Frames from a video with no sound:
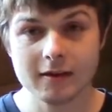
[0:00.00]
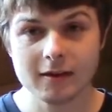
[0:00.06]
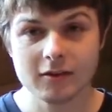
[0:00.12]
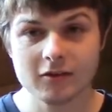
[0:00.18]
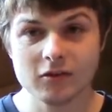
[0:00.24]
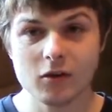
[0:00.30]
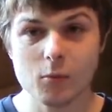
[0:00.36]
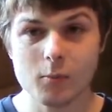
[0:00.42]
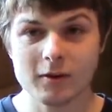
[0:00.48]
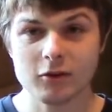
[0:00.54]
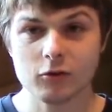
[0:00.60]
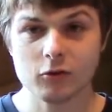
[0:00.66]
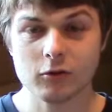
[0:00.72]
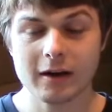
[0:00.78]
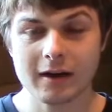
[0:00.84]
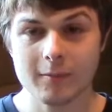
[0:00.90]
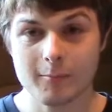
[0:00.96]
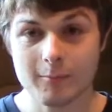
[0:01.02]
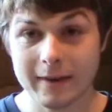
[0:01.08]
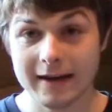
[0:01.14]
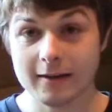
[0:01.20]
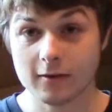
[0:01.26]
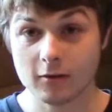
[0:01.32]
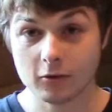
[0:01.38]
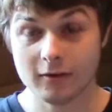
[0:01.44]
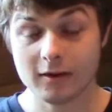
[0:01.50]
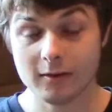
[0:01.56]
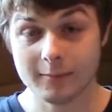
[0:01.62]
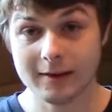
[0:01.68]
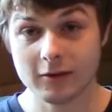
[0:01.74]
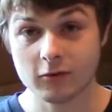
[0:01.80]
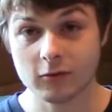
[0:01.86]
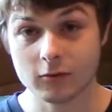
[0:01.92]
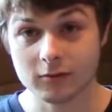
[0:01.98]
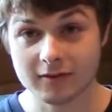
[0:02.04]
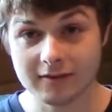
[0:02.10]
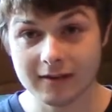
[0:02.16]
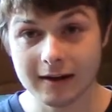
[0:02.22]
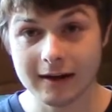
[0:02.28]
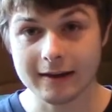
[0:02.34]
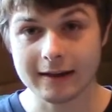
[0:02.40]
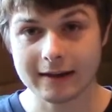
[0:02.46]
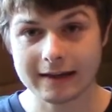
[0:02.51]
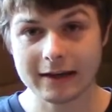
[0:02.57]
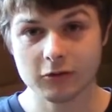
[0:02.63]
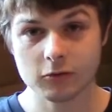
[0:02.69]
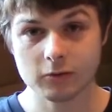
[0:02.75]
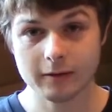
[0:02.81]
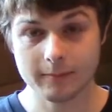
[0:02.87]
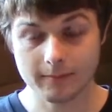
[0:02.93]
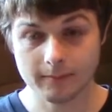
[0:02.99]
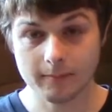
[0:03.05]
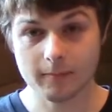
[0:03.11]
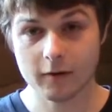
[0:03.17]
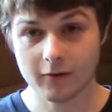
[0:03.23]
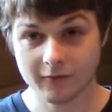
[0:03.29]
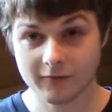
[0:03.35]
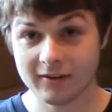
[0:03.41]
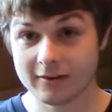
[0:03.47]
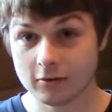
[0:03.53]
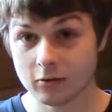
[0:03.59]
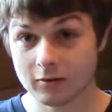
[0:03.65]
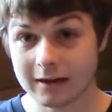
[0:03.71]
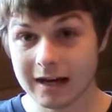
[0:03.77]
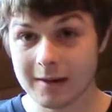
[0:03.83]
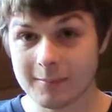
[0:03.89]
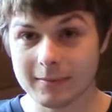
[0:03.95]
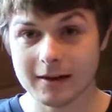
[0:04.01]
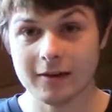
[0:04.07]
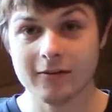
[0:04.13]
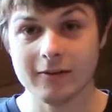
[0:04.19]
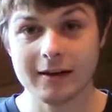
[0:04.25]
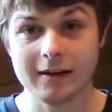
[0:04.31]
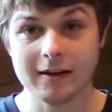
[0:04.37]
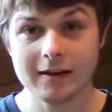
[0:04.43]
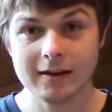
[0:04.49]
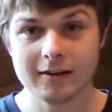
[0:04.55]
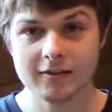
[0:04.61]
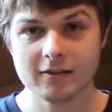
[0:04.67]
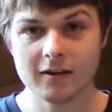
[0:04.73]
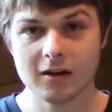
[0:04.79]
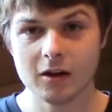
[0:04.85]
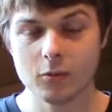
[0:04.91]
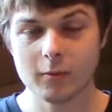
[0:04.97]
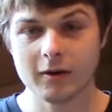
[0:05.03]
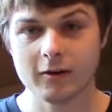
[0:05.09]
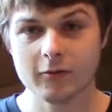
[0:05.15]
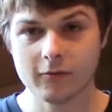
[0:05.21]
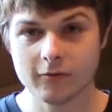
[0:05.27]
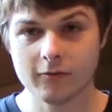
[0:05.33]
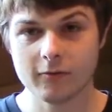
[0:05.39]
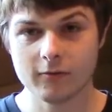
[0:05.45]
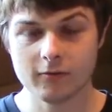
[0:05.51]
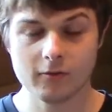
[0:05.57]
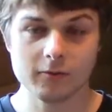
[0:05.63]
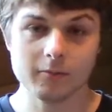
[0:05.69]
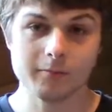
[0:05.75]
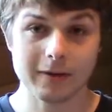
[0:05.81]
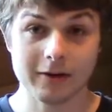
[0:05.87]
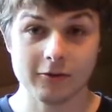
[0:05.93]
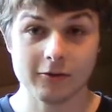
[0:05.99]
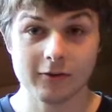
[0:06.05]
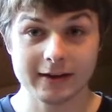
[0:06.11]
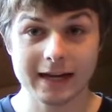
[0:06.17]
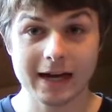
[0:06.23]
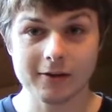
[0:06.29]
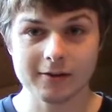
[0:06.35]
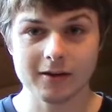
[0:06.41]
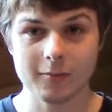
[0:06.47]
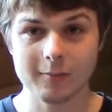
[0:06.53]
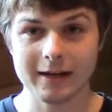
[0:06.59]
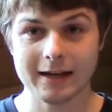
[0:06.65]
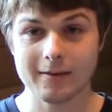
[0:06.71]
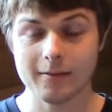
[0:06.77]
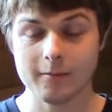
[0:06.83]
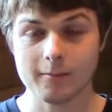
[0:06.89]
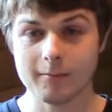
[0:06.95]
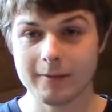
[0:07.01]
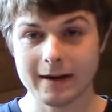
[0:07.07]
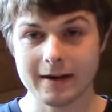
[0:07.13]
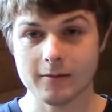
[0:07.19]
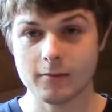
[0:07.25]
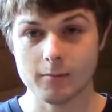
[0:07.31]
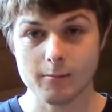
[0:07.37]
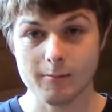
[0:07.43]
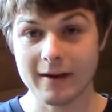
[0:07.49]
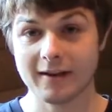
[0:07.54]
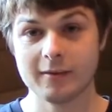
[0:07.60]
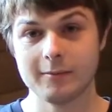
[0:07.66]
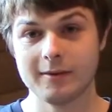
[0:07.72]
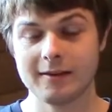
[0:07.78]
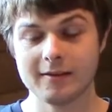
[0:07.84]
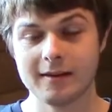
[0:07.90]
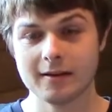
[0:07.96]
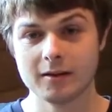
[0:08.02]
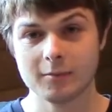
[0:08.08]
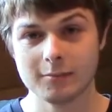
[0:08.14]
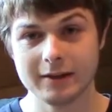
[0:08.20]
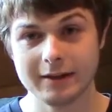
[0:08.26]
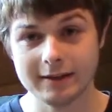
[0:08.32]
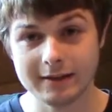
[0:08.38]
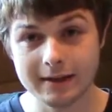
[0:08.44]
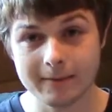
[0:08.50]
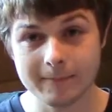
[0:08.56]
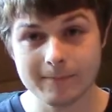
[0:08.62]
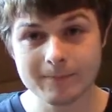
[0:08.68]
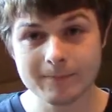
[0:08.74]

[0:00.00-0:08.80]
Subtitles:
So when you try to make the three-dimensional design, actually a physical copy of it, SolidWorks might freak out a little bit and it might mess up the design completely.